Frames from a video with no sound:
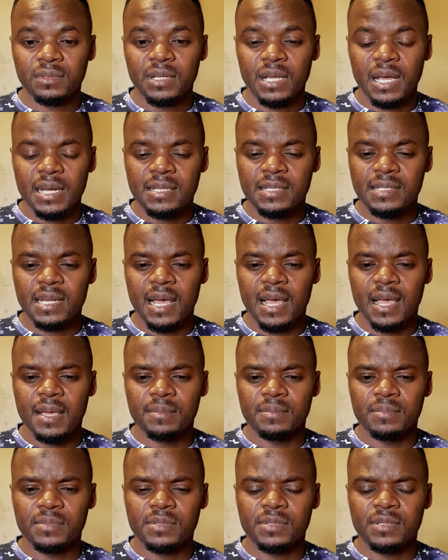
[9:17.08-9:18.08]
at
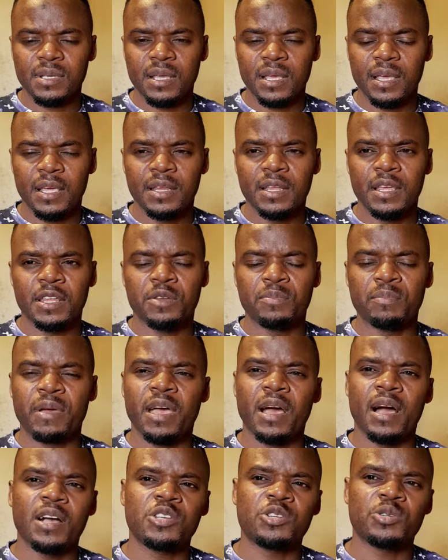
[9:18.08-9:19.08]
times it, it may
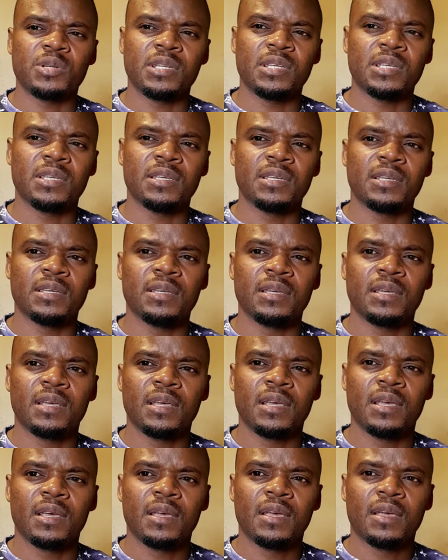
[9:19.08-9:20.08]
actually
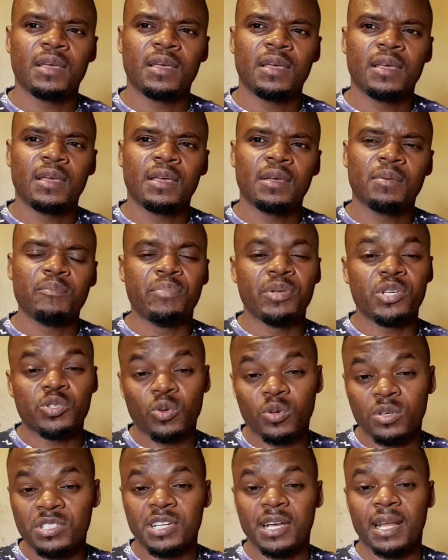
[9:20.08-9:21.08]
be
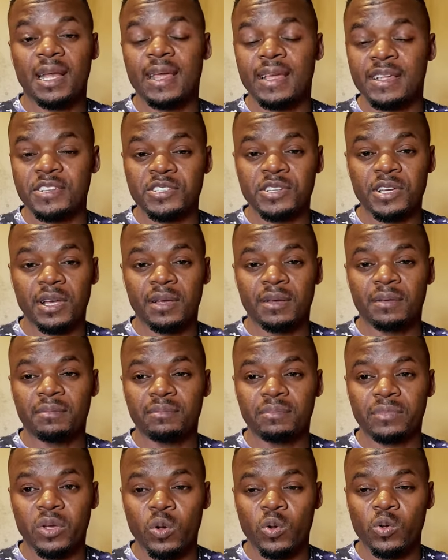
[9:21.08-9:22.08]
so challenging
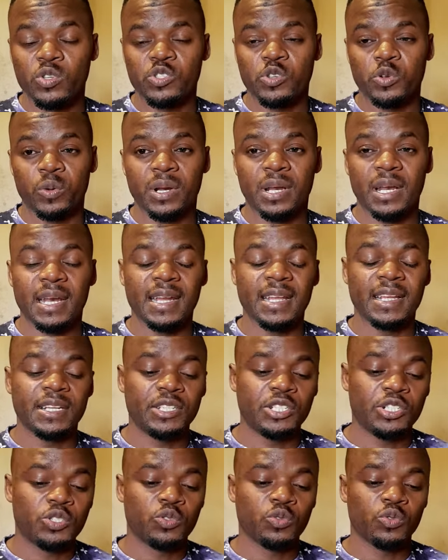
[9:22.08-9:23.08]
because you need
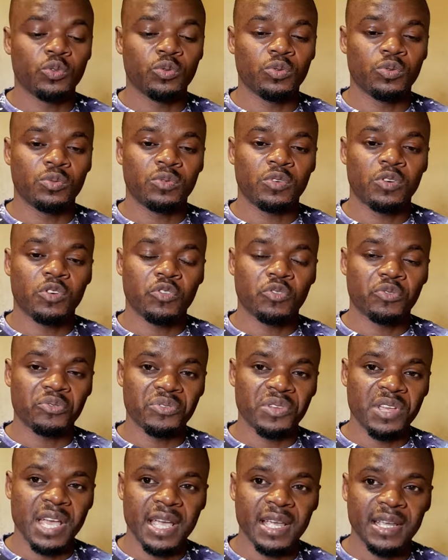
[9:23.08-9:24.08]
to
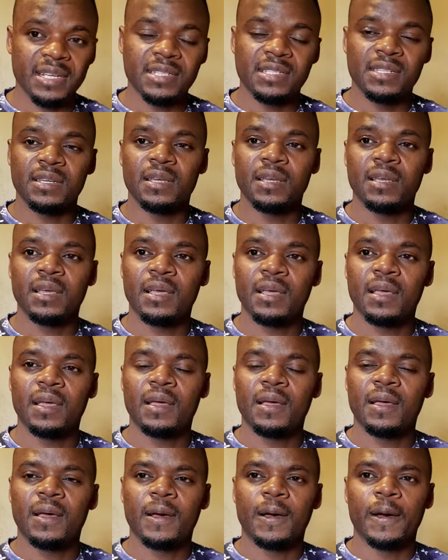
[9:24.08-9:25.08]
create
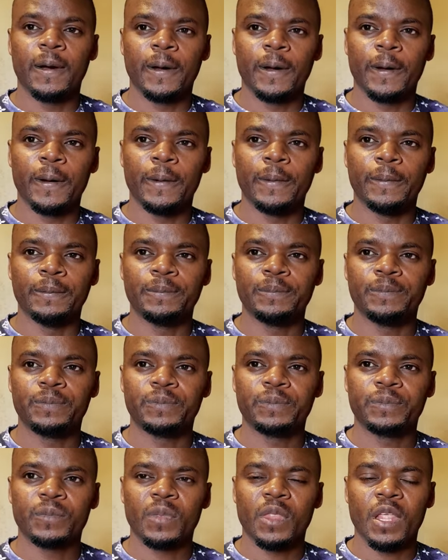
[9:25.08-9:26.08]
uh,
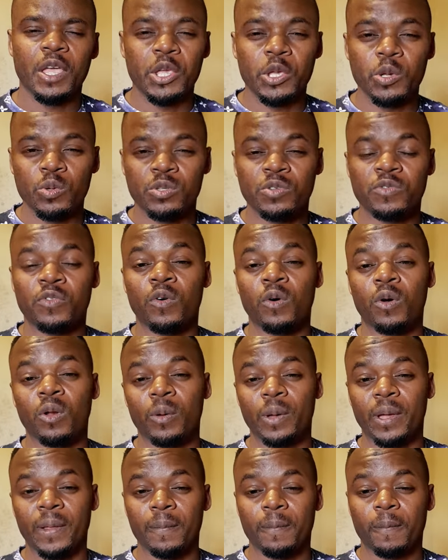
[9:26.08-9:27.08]
a huge
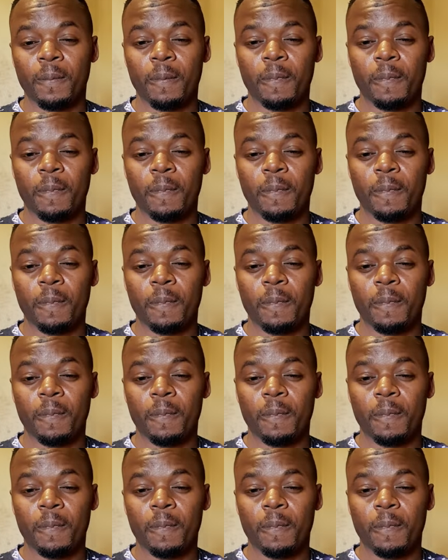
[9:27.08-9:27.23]
following.